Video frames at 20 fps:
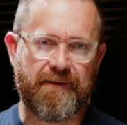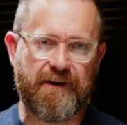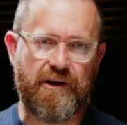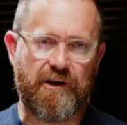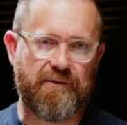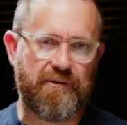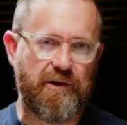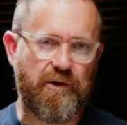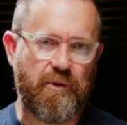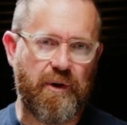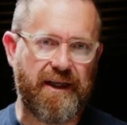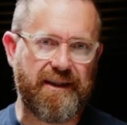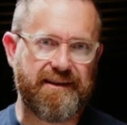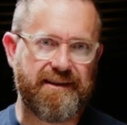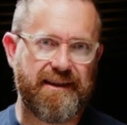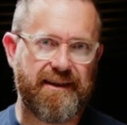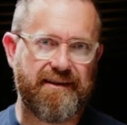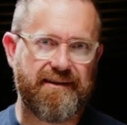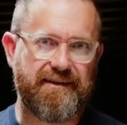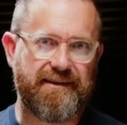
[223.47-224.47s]
over
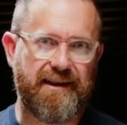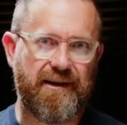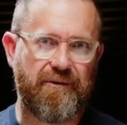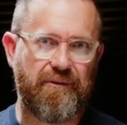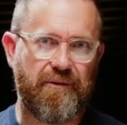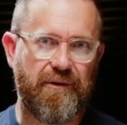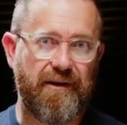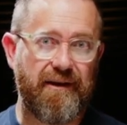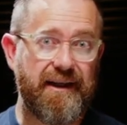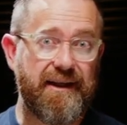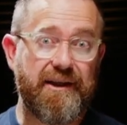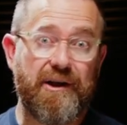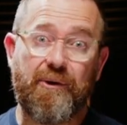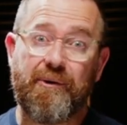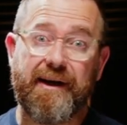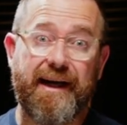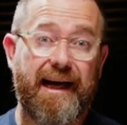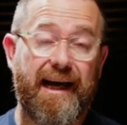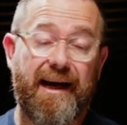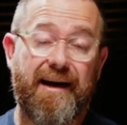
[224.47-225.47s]
questions that really
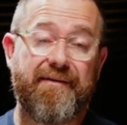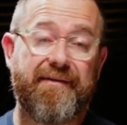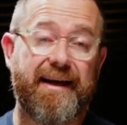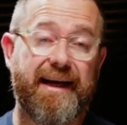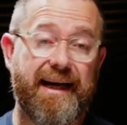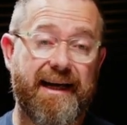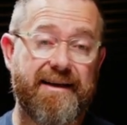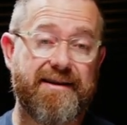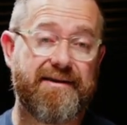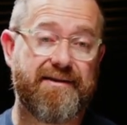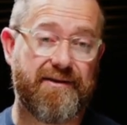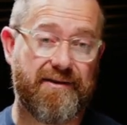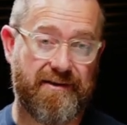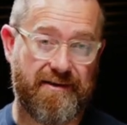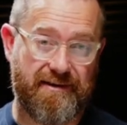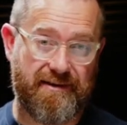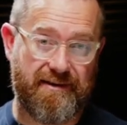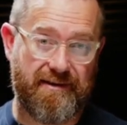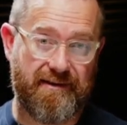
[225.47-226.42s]
don't have answers,